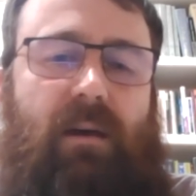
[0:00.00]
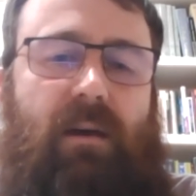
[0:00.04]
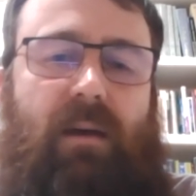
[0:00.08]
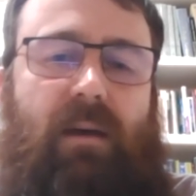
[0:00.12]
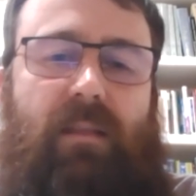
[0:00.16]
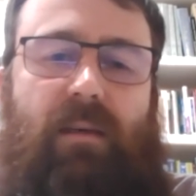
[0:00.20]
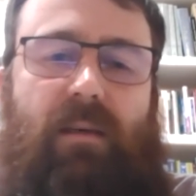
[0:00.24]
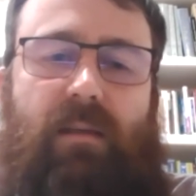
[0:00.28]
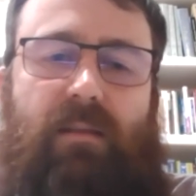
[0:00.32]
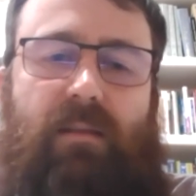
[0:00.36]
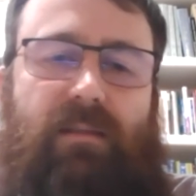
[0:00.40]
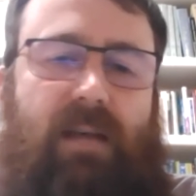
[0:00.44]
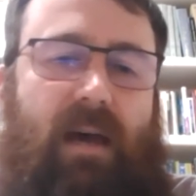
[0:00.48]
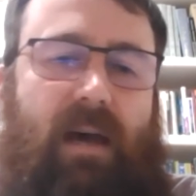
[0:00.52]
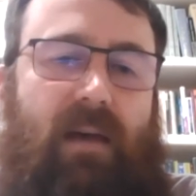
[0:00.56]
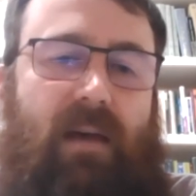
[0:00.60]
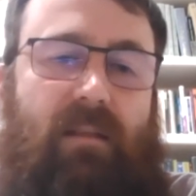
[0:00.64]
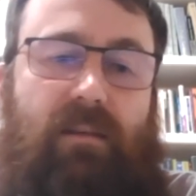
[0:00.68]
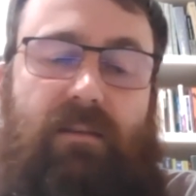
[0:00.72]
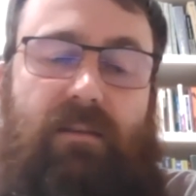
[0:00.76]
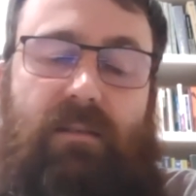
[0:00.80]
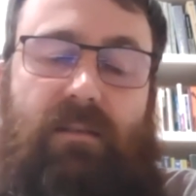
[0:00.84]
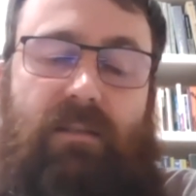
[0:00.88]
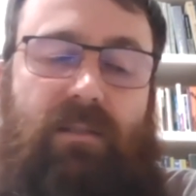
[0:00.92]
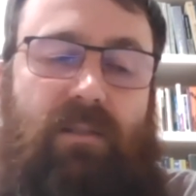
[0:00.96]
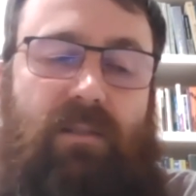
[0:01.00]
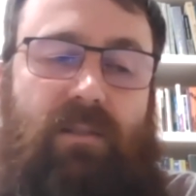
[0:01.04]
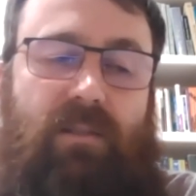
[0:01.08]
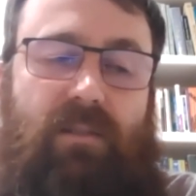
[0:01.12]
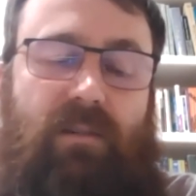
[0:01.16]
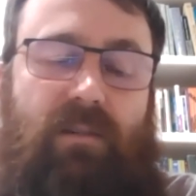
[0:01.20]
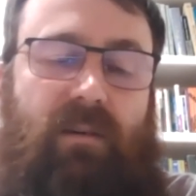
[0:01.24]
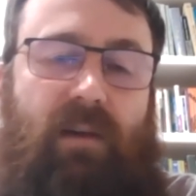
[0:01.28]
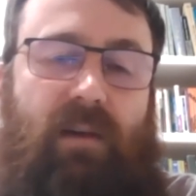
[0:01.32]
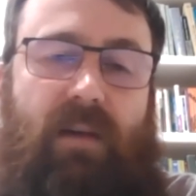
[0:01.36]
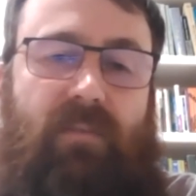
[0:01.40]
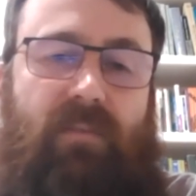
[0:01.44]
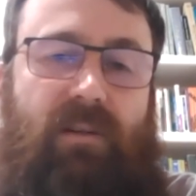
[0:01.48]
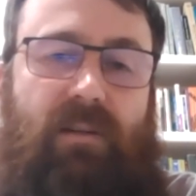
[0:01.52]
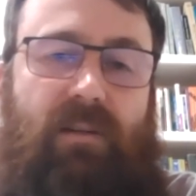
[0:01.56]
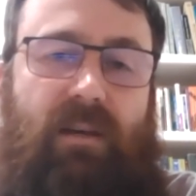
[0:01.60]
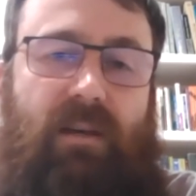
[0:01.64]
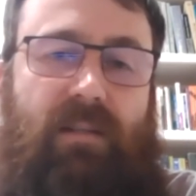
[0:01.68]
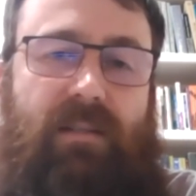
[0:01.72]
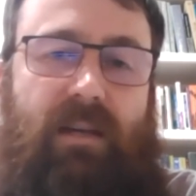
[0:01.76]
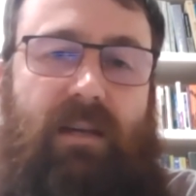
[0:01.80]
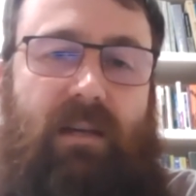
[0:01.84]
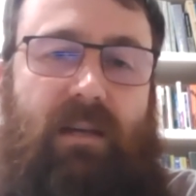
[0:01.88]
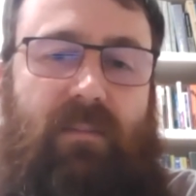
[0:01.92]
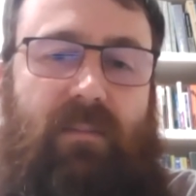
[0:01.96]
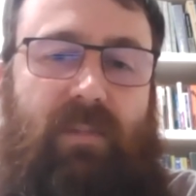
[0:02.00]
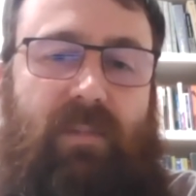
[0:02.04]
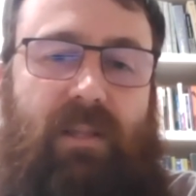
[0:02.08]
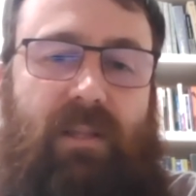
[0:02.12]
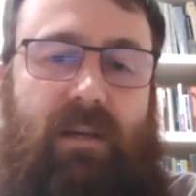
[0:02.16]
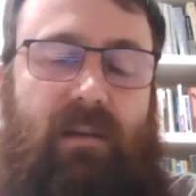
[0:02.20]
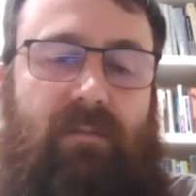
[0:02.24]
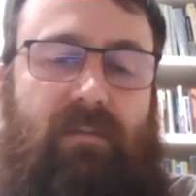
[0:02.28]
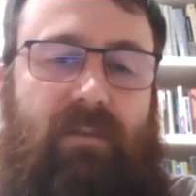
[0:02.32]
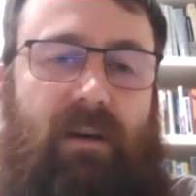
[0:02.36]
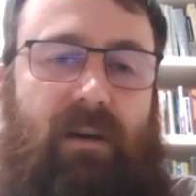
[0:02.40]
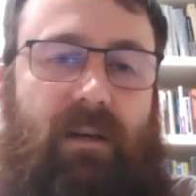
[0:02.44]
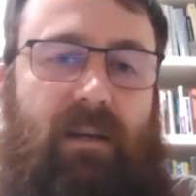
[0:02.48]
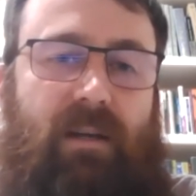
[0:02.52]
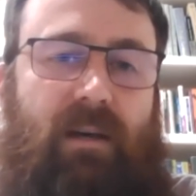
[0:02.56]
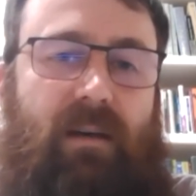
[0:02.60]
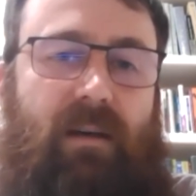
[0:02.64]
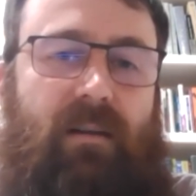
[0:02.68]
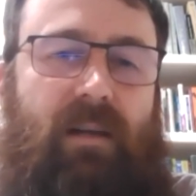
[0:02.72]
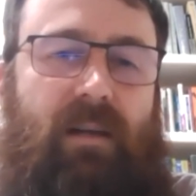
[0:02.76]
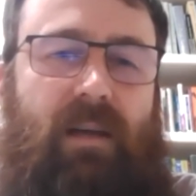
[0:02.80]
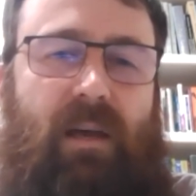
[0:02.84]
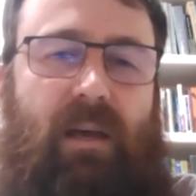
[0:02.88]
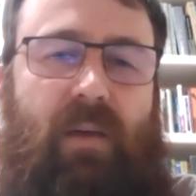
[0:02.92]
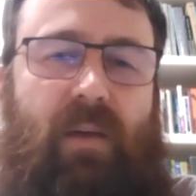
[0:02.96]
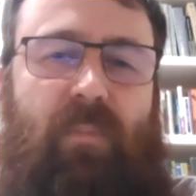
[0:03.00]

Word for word: And then there's others, it's just you have to dissect them and then you find out.